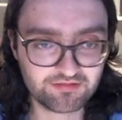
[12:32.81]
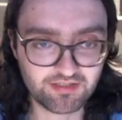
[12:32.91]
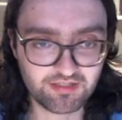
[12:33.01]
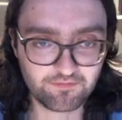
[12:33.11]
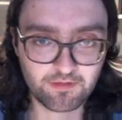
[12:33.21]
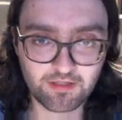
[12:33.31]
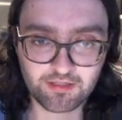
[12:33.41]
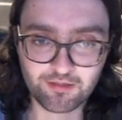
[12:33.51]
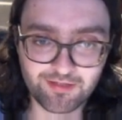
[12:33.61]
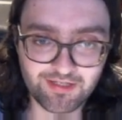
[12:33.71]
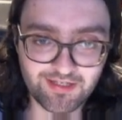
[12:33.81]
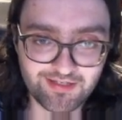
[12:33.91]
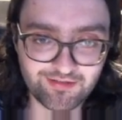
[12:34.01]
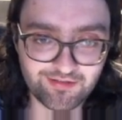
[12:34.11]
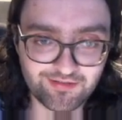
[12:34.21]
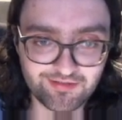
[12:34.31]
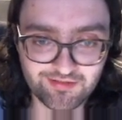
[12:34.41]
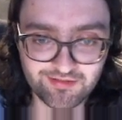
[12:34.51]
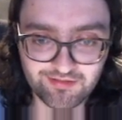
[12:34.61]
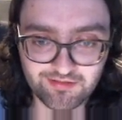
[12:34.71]
and if they go here,
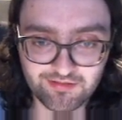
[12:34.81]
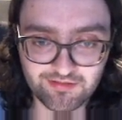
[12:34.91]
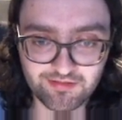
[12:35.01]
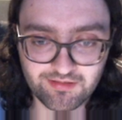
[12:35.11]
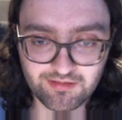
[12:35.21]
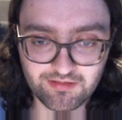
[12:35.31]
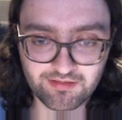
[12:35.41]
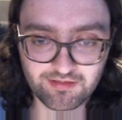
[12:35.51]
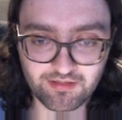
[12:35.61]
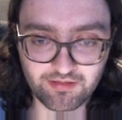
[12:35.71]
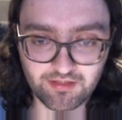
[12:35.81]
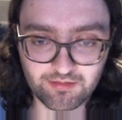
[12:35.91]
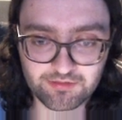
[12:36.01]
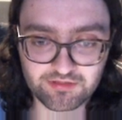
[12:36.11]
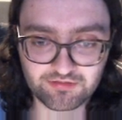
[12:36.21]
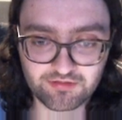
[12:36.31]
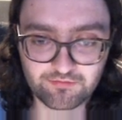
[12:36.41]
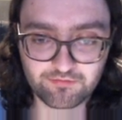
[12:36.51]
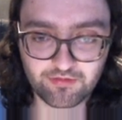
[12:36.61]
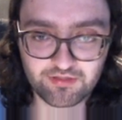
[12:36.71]
I think we just go
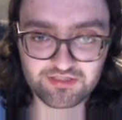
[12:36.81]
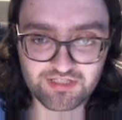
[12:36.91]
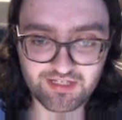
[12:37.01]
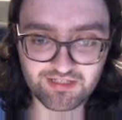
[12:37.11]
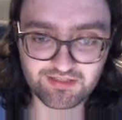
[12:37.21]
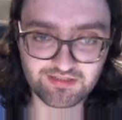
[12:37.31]
for the check.